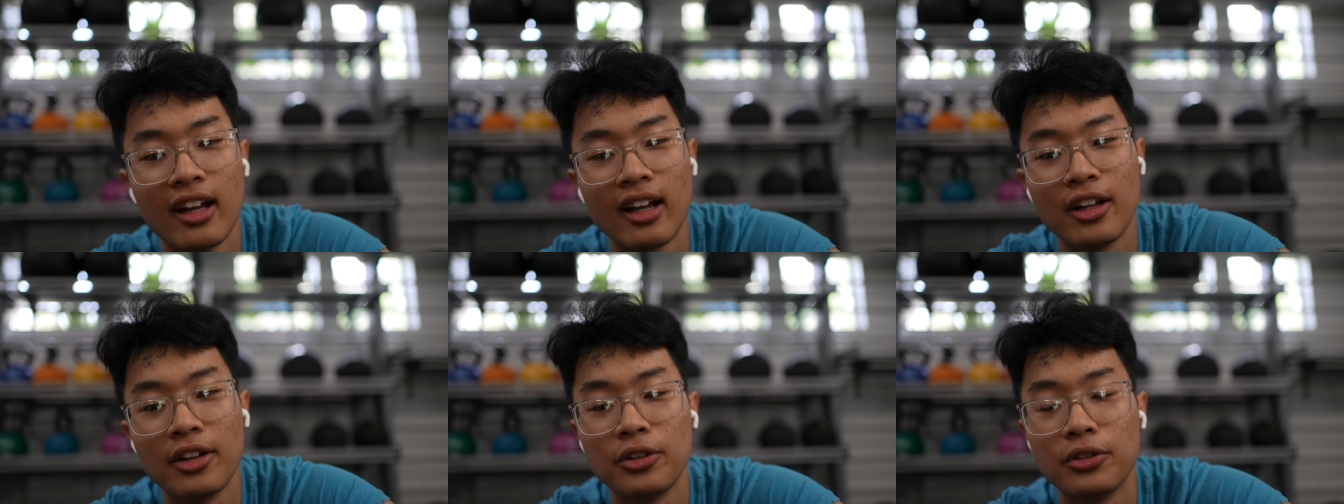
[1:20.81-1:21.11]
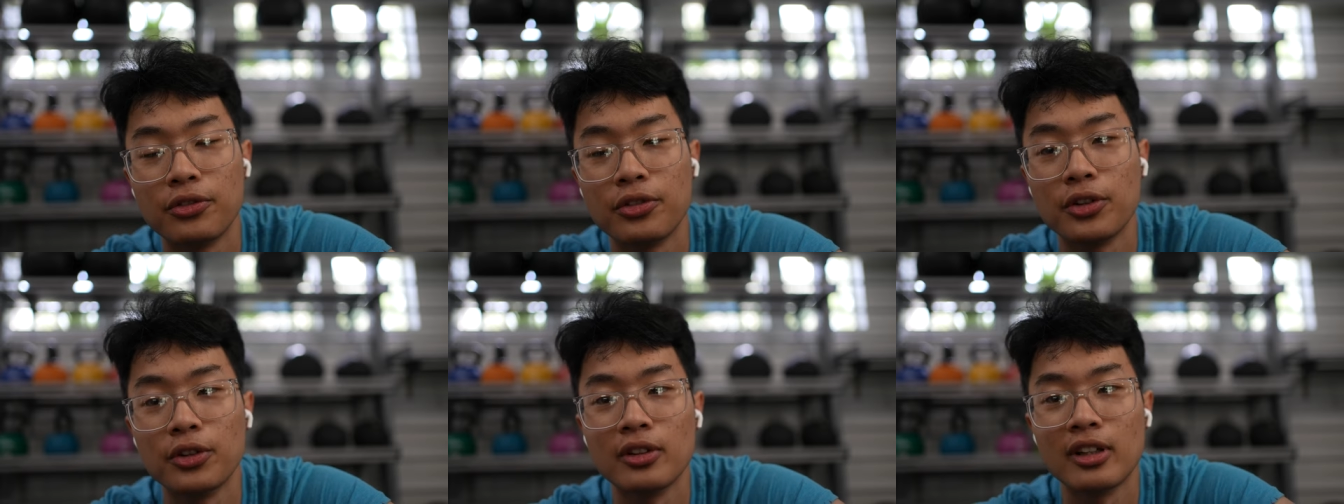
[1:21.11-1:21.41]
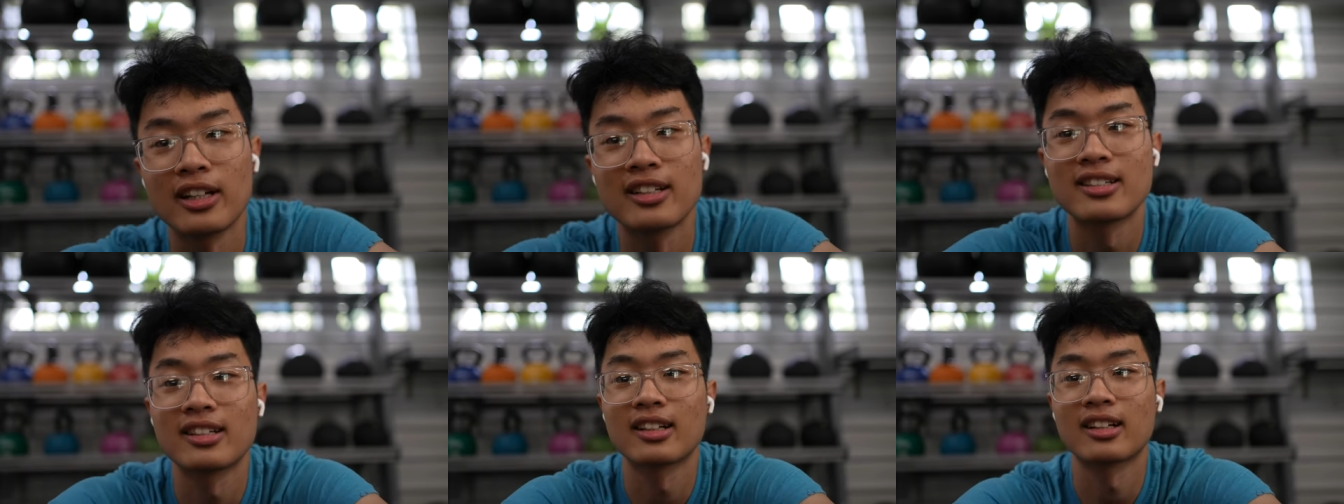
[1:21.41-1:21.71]
and you feel
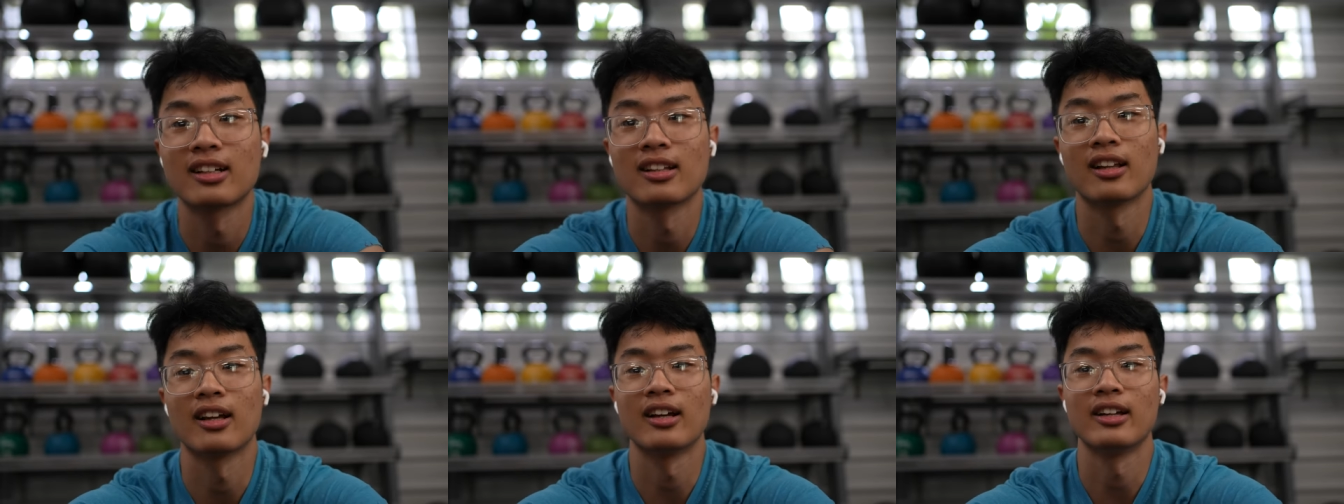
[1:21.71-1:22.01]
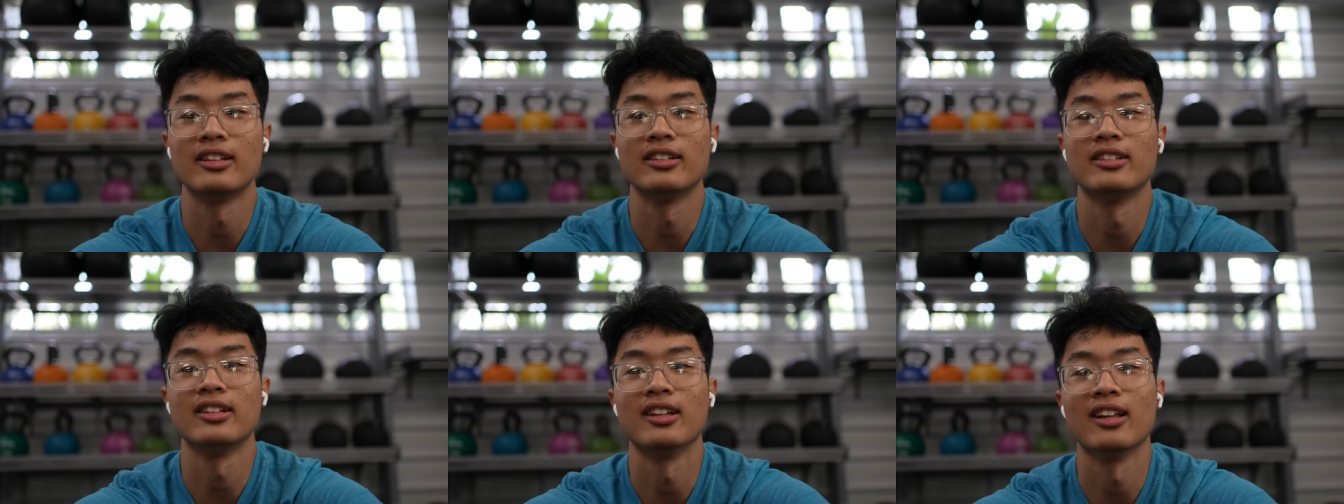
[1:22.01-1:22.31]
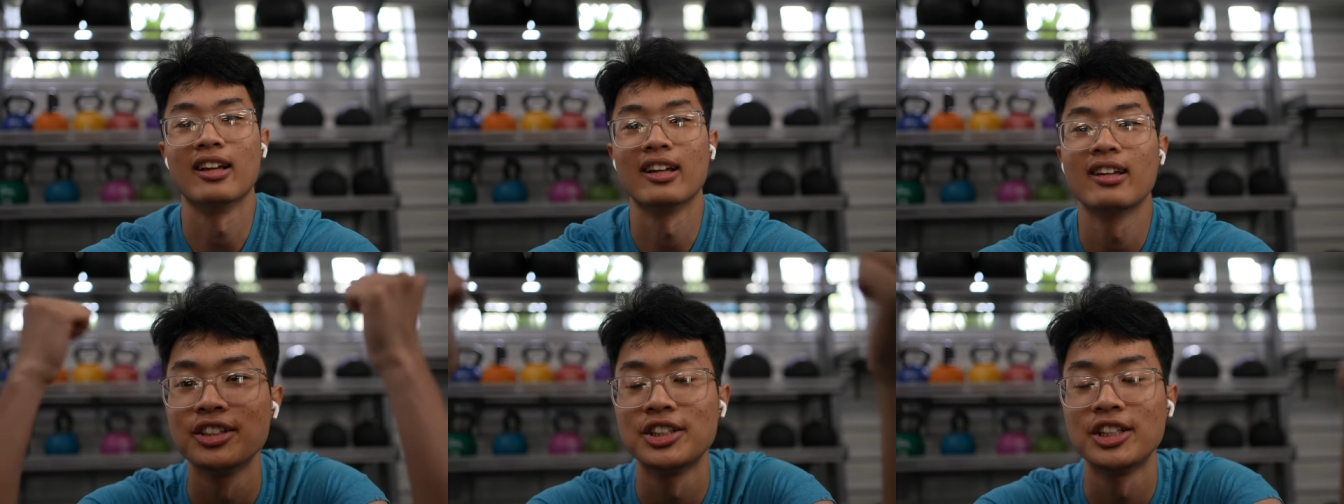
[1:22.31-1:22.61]
less inclined to
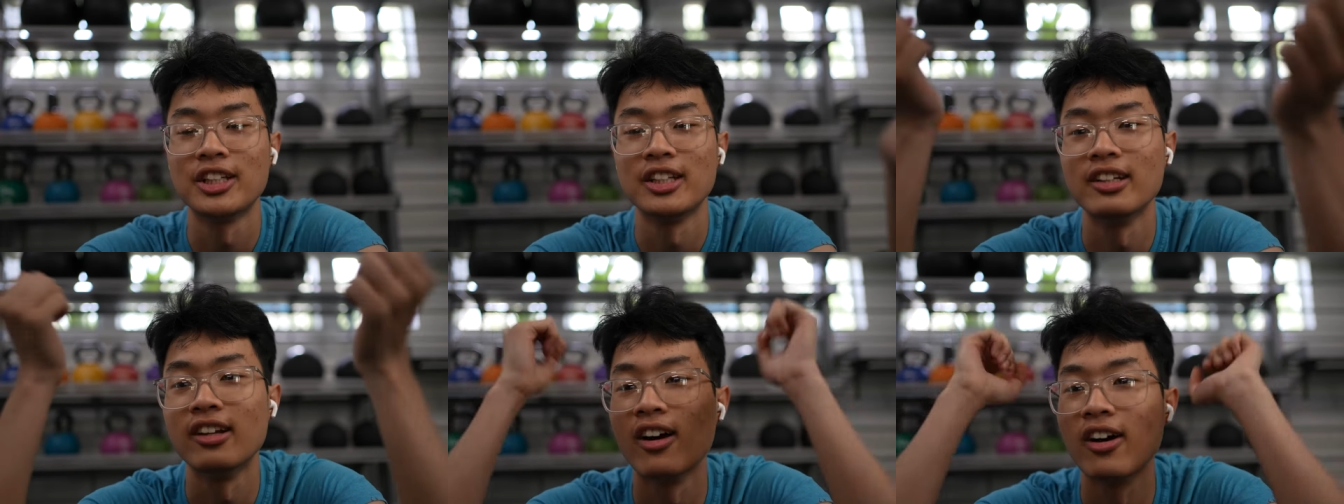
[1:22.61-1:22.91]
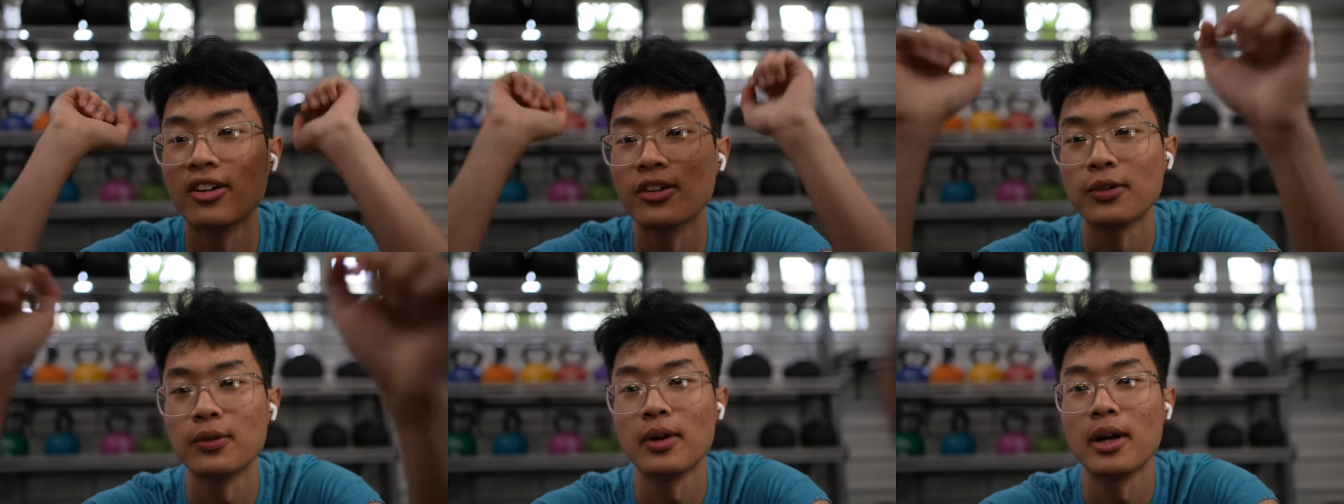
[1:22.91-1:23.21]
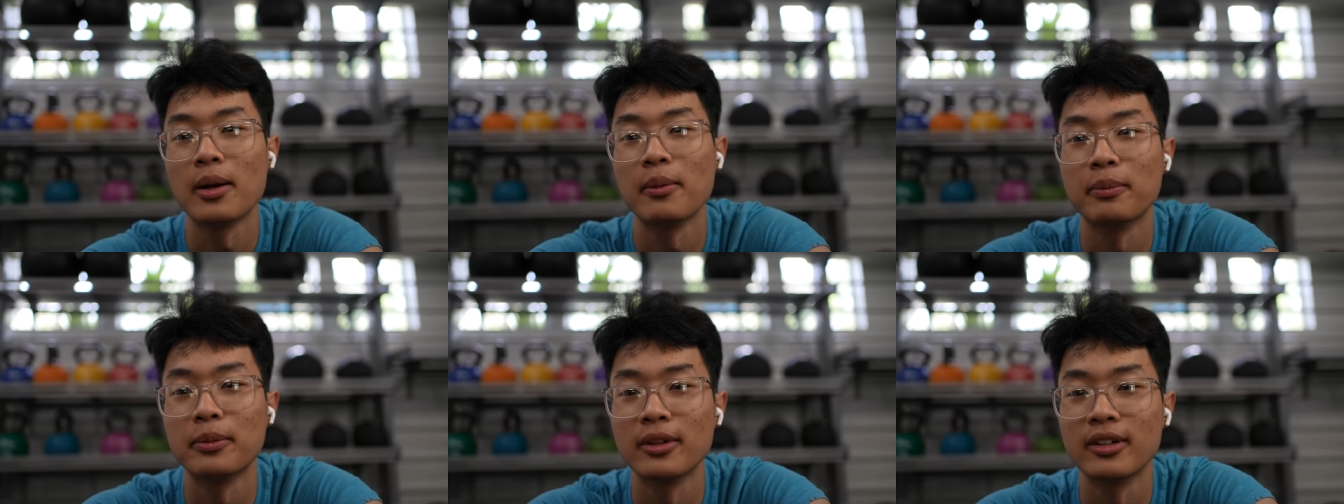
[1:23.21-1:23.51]
like cheat on a
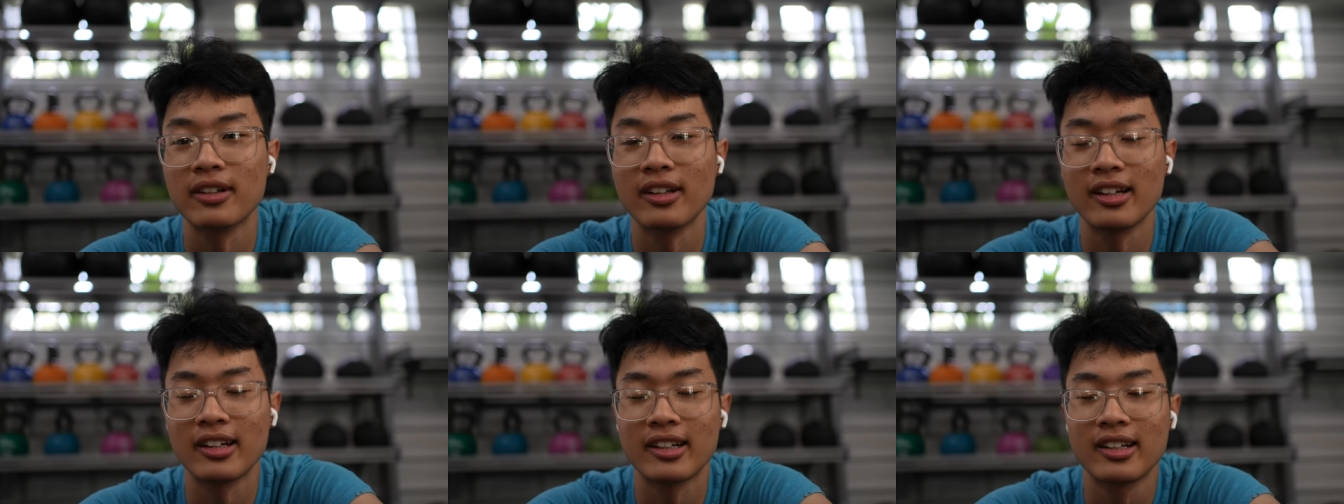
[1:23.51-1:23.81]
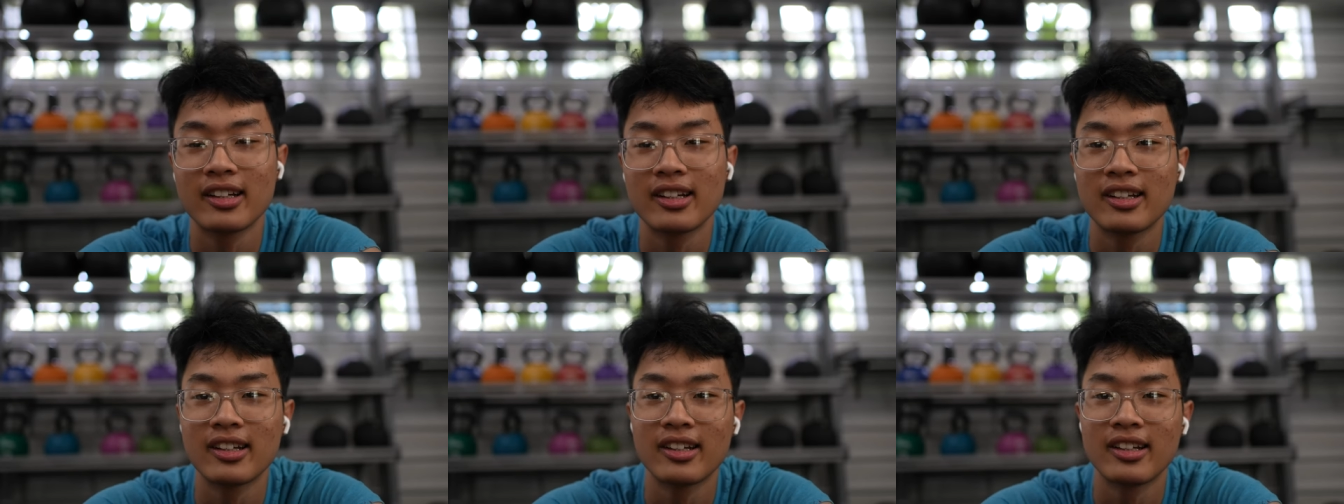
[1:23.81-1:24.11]
rep or like